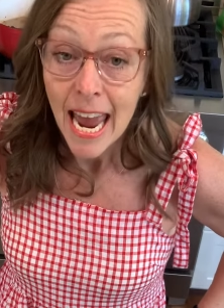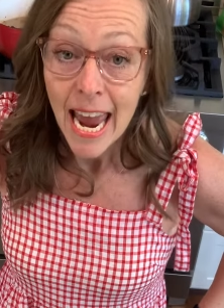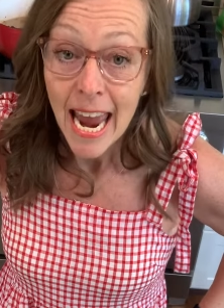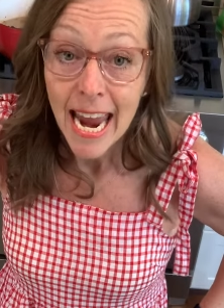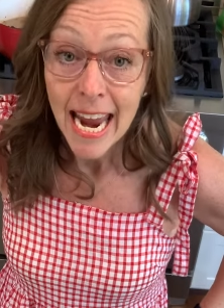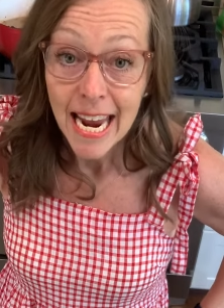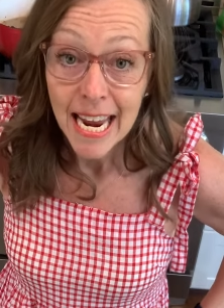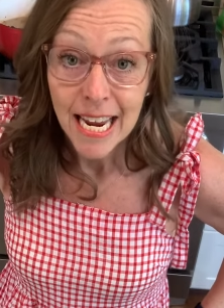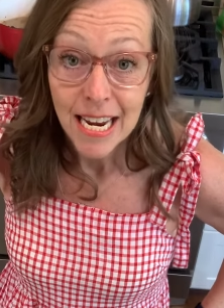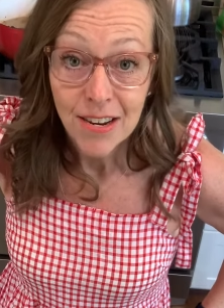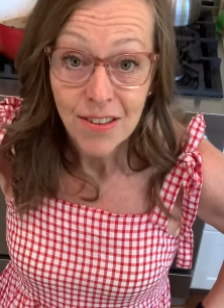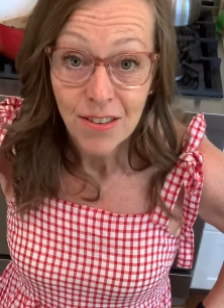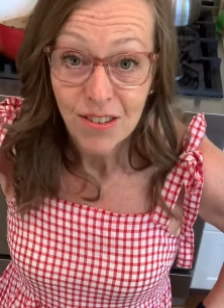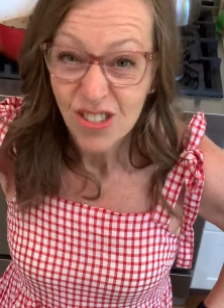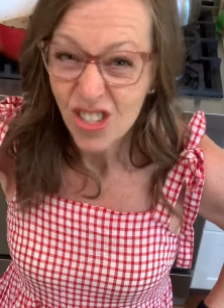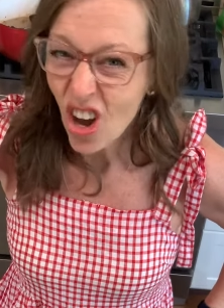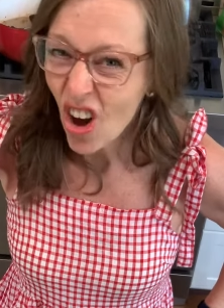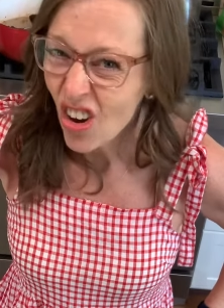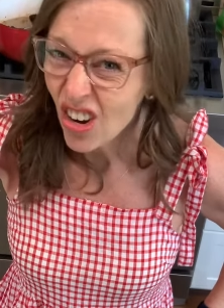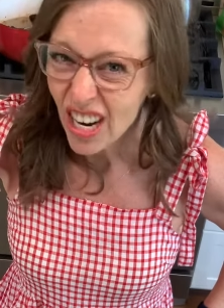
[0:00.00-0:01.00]
and there's
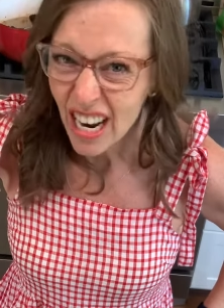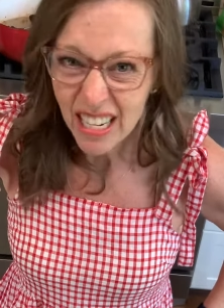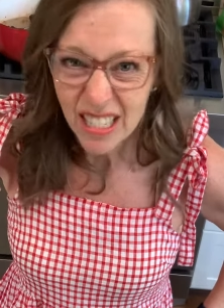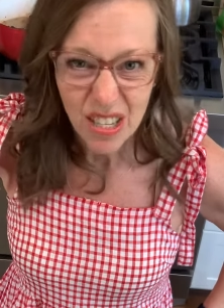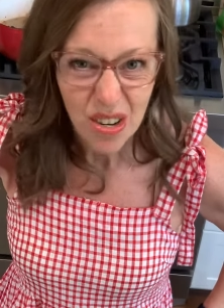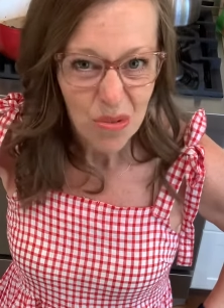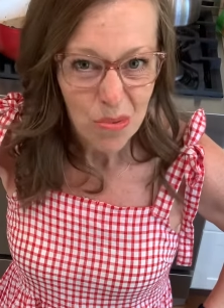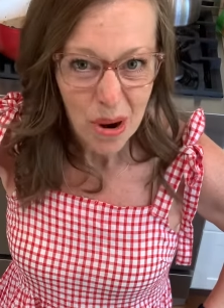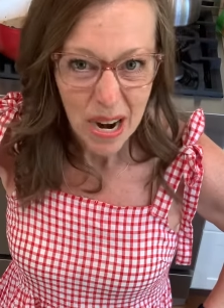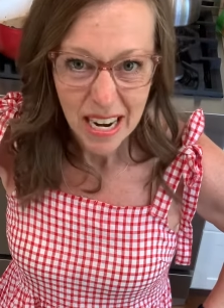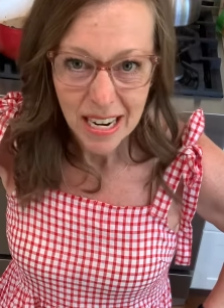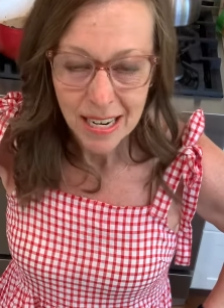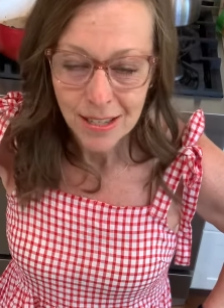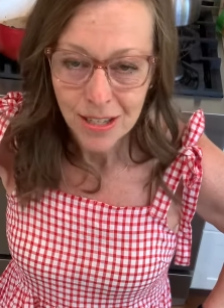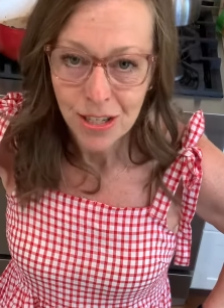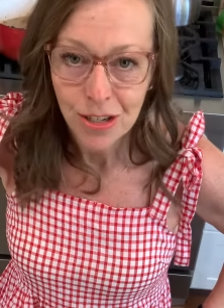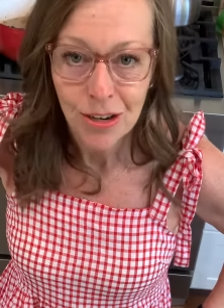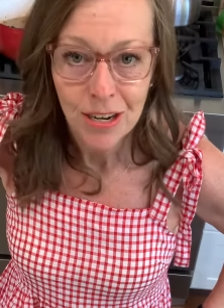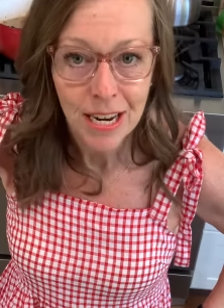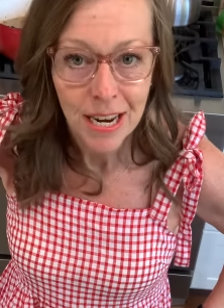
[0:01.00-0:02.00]
all kinds of ways
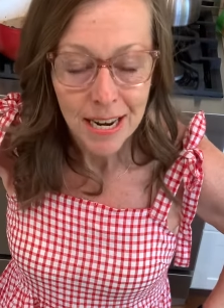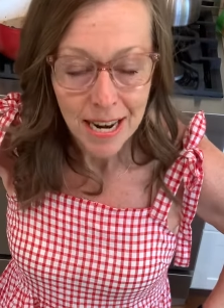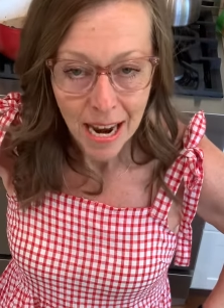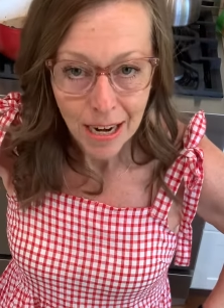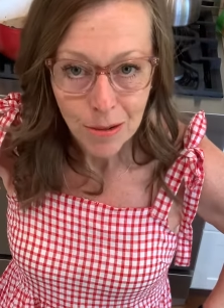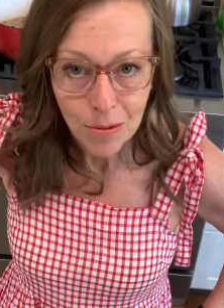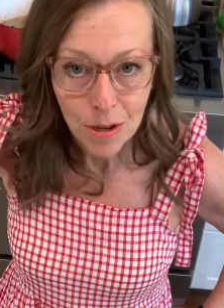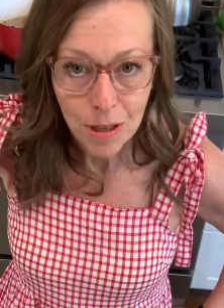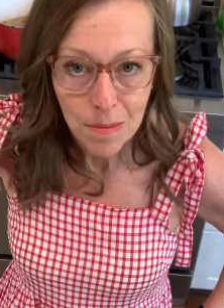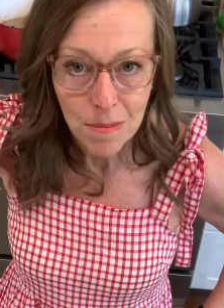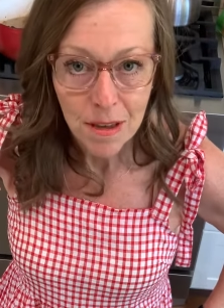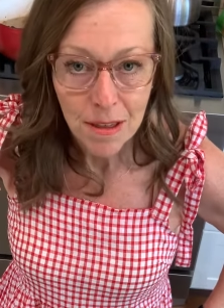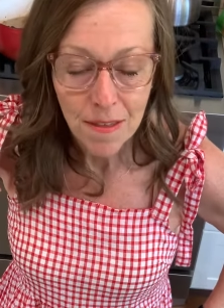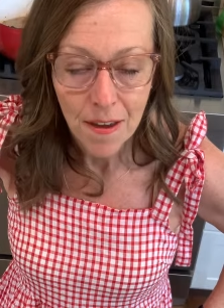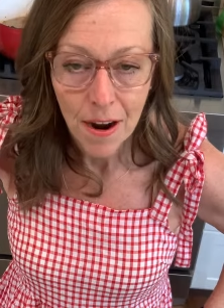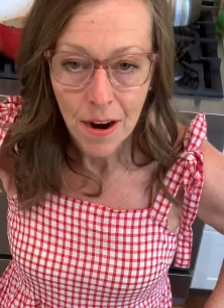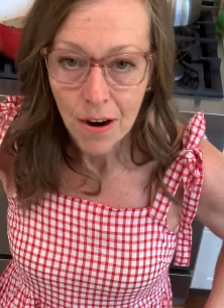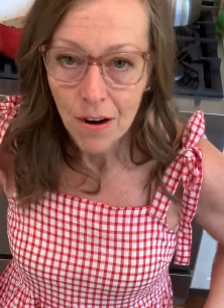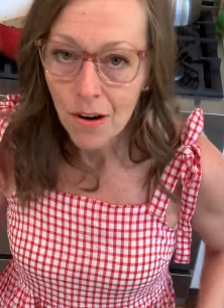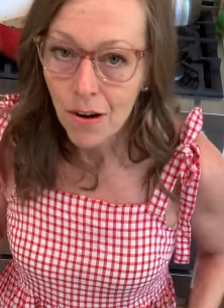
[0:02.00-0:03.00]
to connect with me
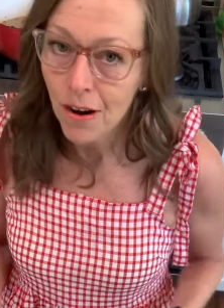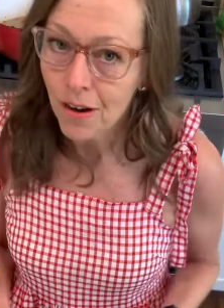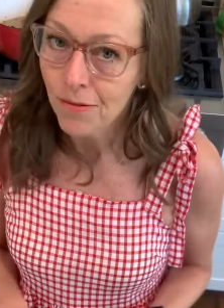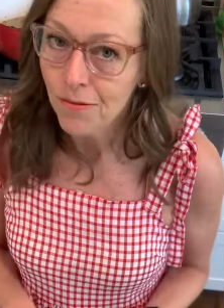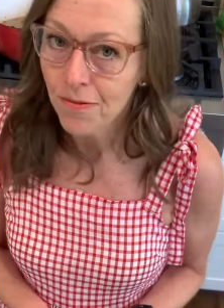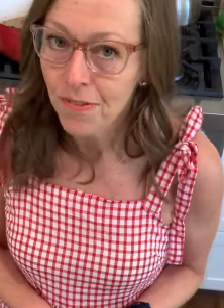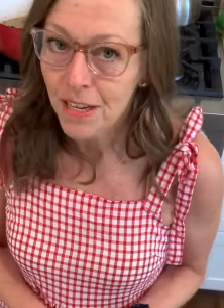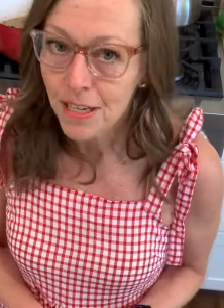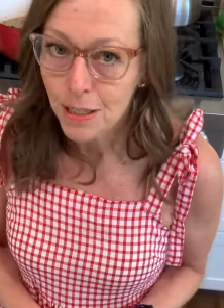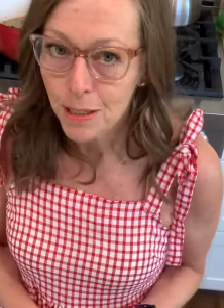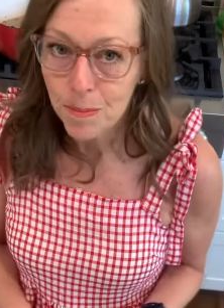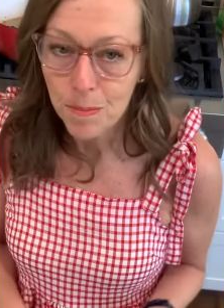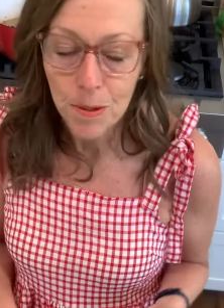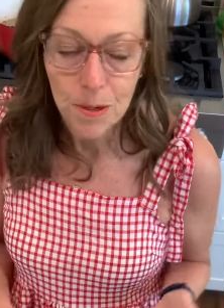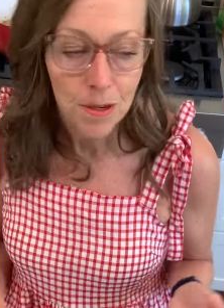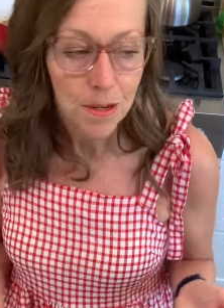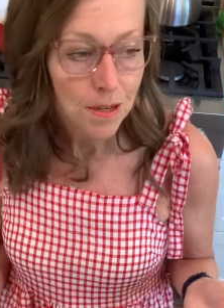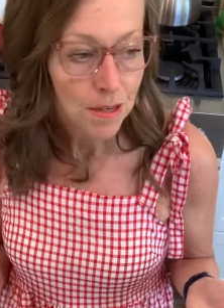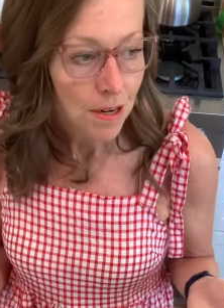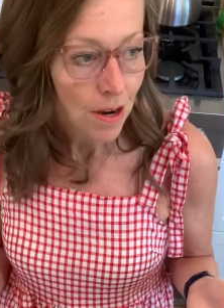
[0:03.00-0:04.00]
there on
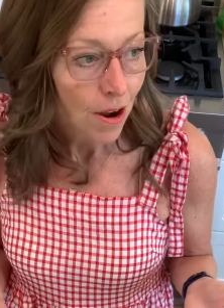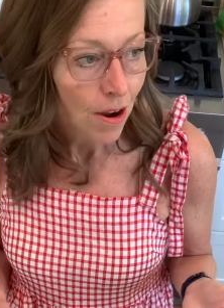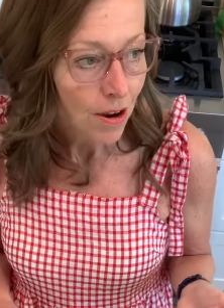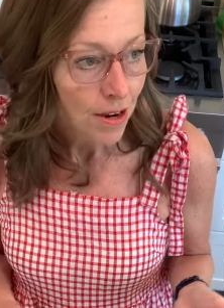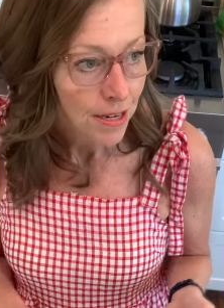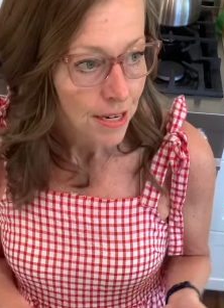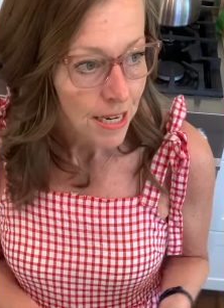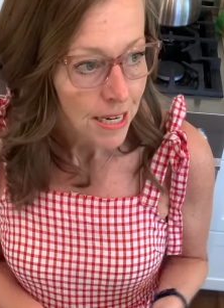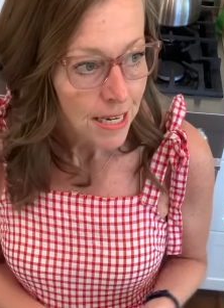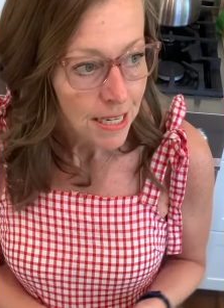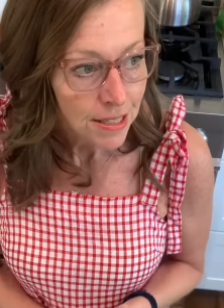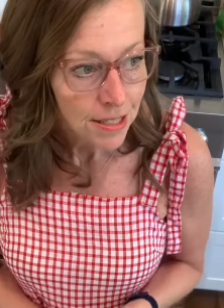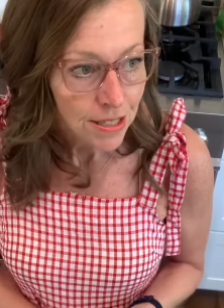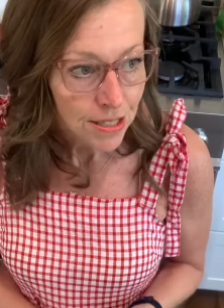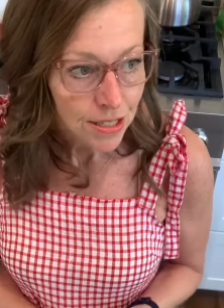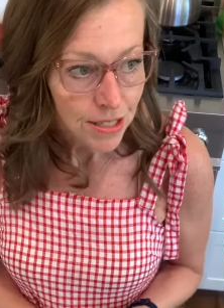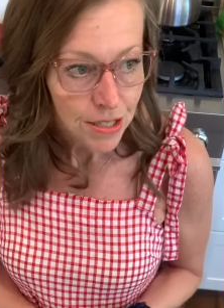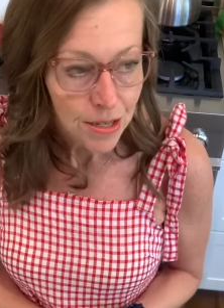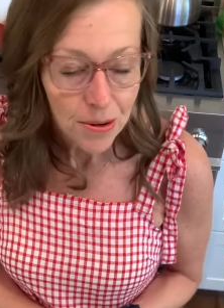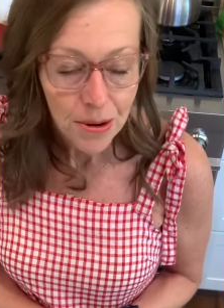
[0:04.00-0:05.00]
Facebook, on
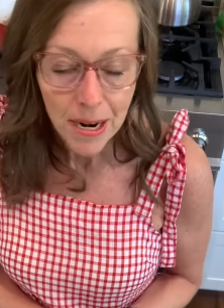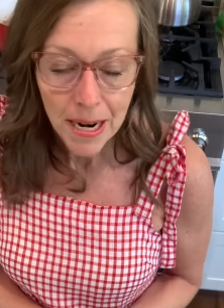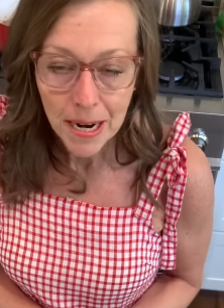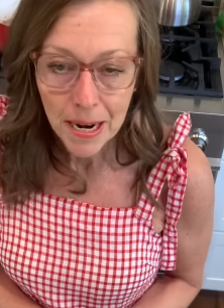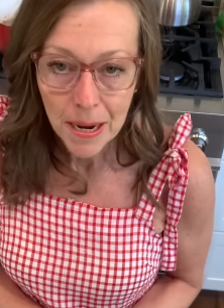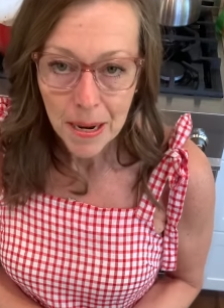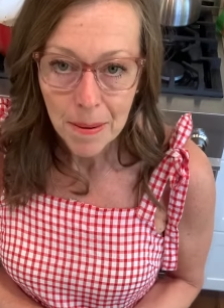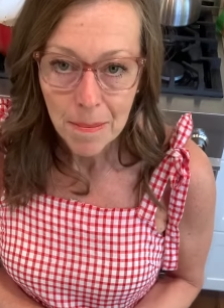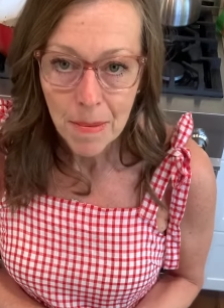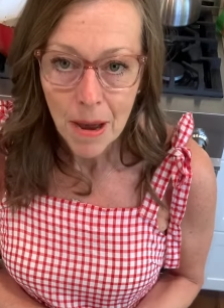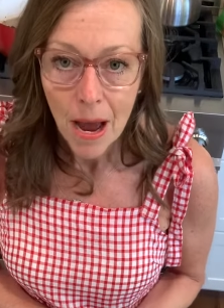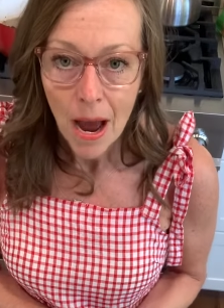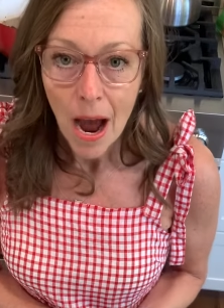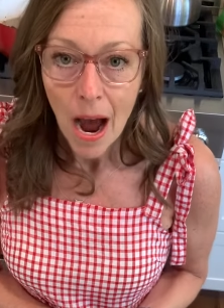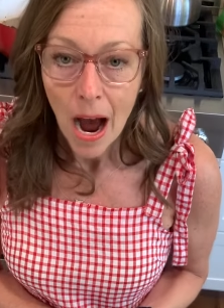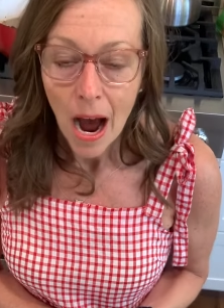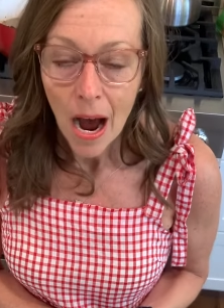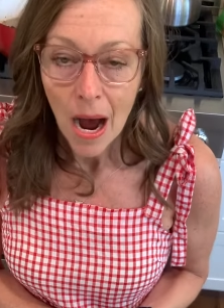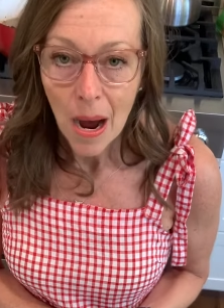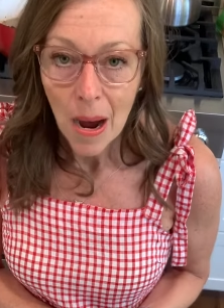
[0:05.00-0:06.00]
Instagram,
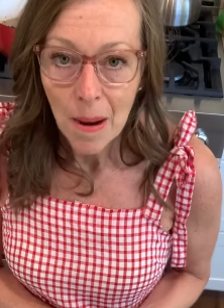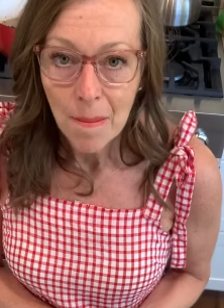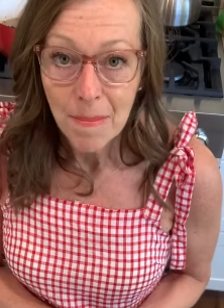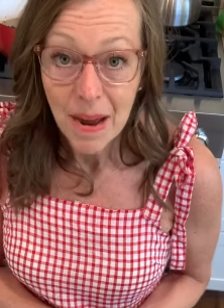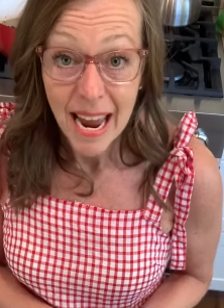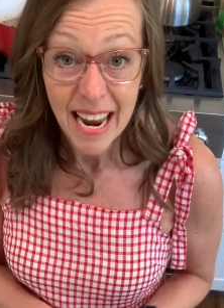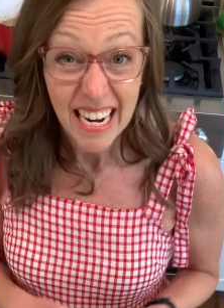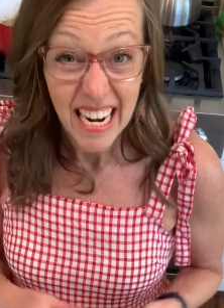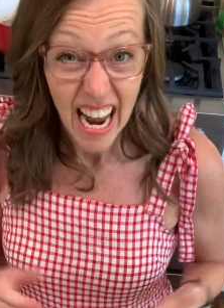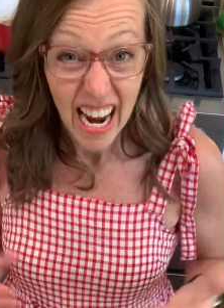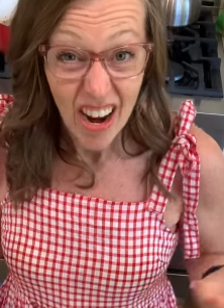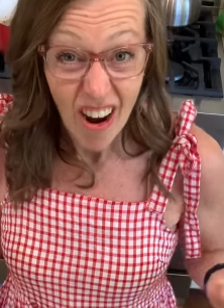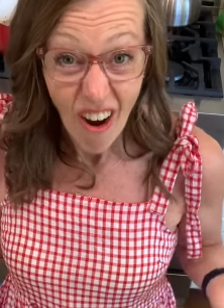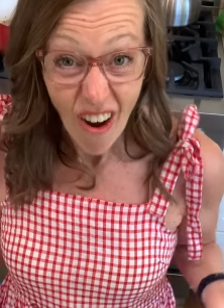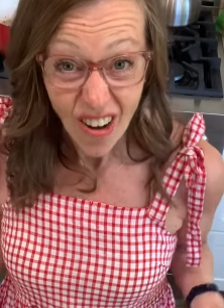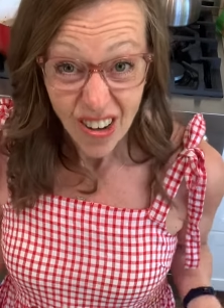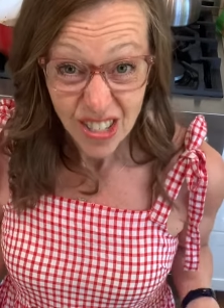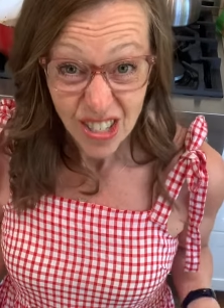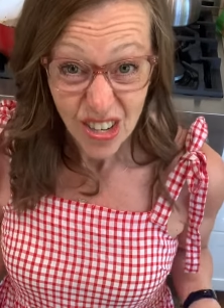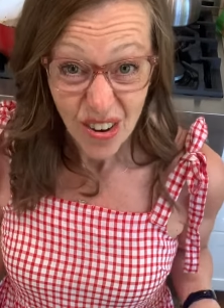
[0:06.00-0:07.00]
and I
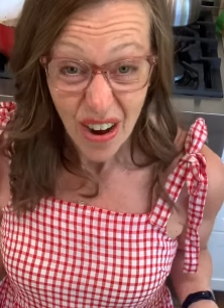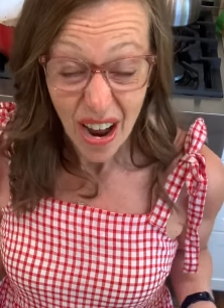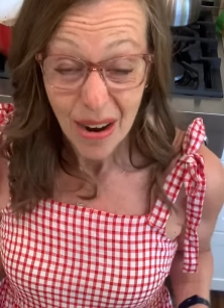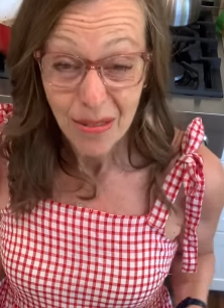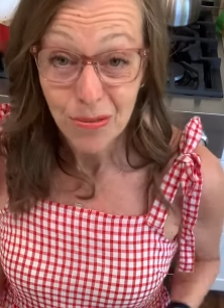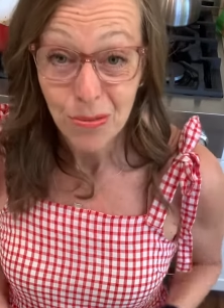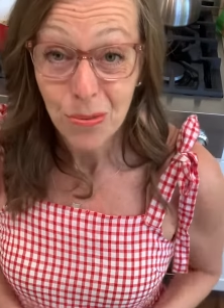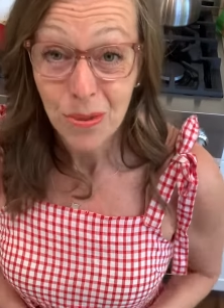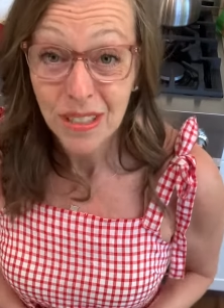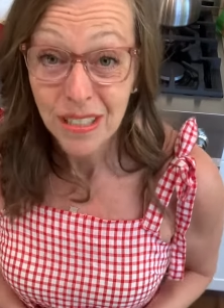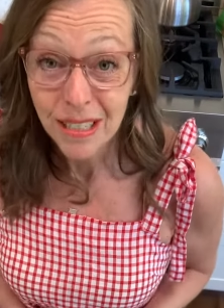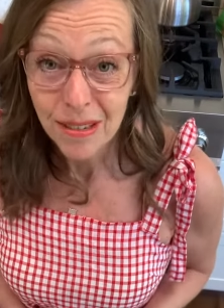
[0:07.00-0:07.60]
also have really